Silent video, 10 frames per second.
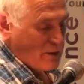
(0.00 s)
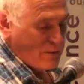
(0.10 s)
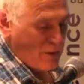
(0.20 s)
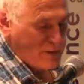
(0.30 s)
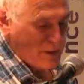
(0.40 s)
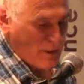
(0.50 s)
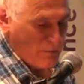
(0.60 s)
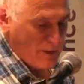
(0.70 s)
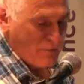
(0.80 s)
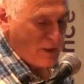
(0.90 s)
the onset
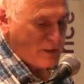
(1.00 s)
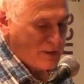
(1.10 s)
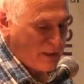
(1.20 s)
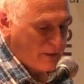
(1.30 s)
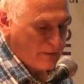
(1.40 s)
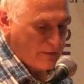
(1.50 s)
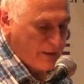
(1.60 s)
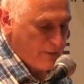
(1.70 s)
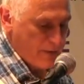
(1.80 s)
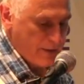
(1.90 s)
of the infection cycle.
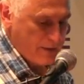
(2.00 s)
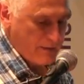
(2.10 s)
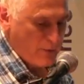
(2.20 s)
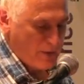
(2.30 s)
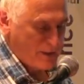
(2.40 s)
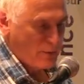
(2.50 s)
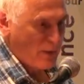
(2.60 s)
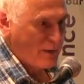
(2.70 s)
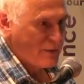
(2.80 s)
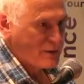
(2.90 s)
And the reasoning
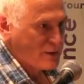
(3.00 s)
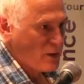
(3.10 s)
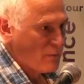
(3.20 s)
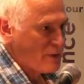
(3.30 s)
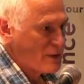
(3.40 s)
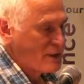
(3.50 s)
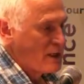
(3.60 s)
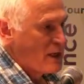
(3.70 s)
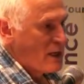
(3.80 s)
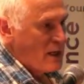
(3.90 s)
behind this is obvious.
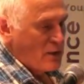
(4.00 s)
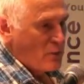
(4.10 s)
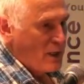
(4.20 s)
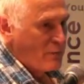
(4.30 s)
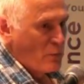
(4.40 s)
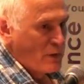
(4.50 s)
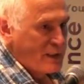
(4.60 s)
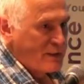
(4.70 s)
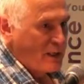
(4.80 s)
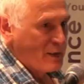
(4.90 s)
You never will
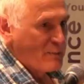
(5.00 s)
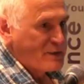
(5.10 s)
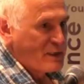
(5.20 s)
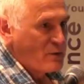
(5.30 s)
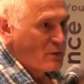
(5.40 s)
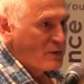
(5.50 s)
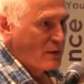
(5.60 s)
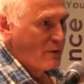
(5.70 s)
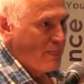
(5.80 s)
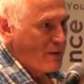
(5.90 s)
get 100%
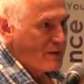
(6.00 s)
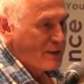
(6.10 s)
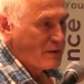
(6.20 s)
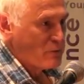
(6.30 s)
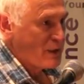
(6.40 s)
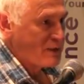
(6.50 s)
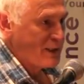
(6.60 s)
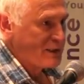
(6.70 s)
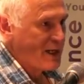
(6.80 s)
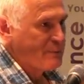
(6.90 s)
control, and if you get
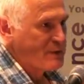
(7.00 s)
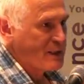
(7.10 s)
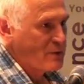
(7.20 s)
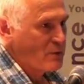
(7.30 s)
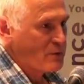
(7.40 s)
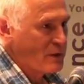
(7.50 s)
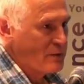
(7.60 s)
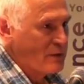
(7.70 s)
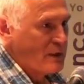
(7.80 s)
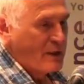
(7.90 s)
98%
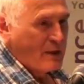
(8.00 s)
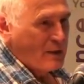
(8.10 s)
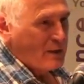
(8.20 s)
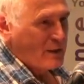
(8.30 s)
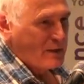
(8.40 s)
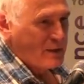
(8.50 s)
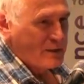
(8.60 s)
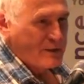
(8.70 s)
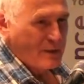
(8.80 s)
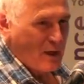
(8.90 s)
control, it
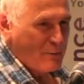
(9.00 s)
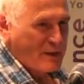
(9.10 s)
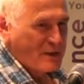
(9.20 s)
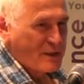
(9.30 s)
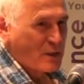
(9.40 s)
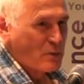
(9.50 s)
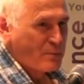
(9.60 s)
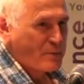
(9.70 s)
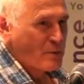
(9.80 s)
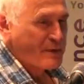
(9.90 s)
is how much is the
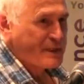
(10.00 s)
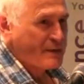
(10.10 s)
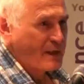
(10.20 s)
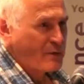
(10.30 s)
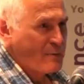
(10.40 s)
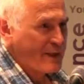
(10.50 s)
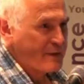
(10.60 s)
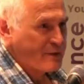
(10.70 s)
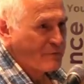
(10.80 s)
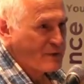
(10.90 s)
2% that
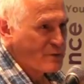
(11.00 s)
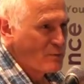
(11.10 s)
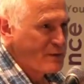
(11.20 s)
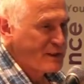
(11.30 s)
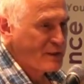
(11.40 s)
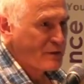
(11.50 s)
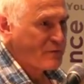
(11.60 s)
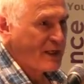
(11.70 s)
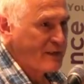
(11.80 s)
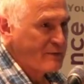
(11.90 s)
remain. If it's 2%
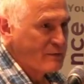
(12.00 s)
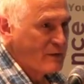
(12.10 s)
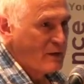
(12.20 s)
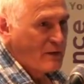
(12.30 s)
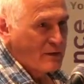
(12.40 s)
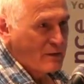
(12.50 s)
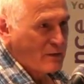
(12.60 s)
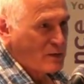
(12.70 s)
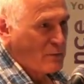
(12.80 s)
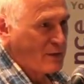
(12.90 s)
of 10,
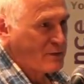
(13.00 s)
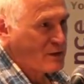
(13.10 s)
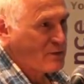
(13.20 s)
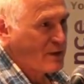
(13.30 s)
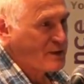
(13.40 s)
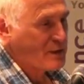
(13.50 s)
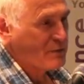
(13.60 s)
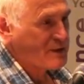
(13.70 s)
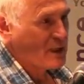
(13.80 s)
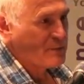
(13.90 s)
it's one situation. If
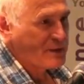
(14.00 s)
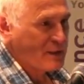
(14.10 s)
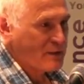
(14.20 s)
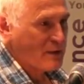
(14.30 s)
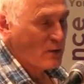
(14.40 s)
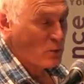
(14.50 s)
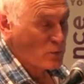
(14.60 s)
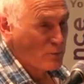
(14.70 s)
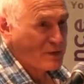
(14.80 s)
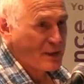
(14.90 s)
it's 10% or
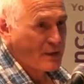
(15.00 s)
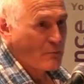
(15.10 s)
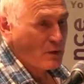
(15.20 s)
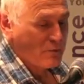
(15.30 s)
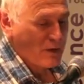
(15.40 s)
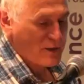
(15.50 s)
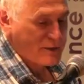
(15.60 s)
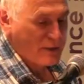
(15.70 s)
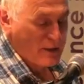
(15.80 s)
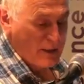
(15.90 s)
2% of 1,000,